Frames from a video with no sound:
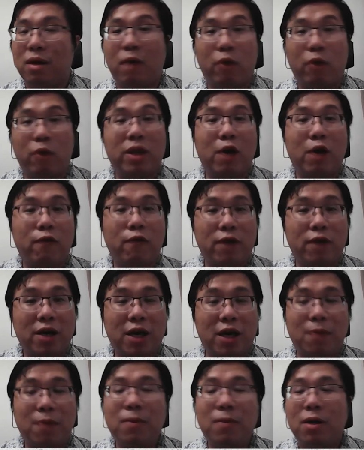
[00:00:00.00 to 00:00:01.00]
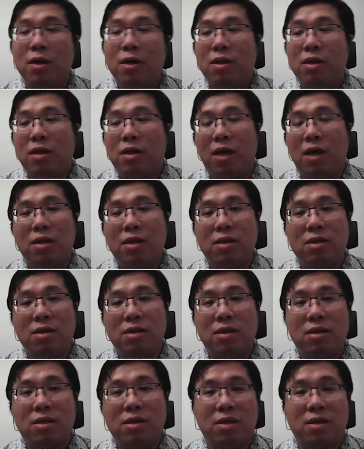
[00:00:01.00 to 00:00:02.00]
when Alpha came,
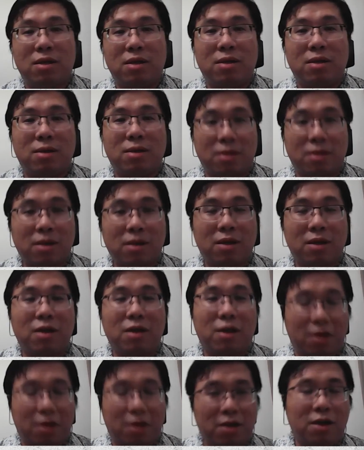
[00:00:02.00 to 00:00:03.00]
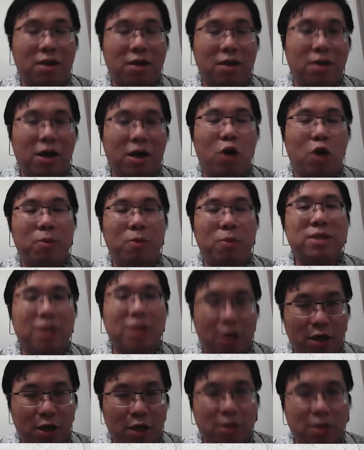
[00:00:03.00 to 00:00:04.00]
then the government
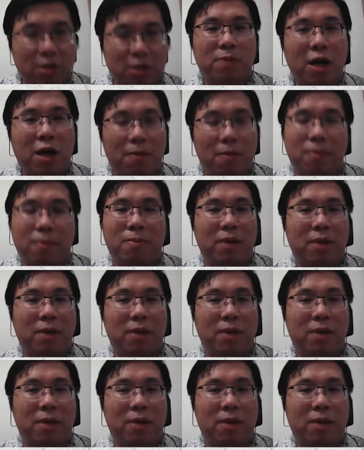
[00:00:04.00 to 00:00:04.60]
succumbed.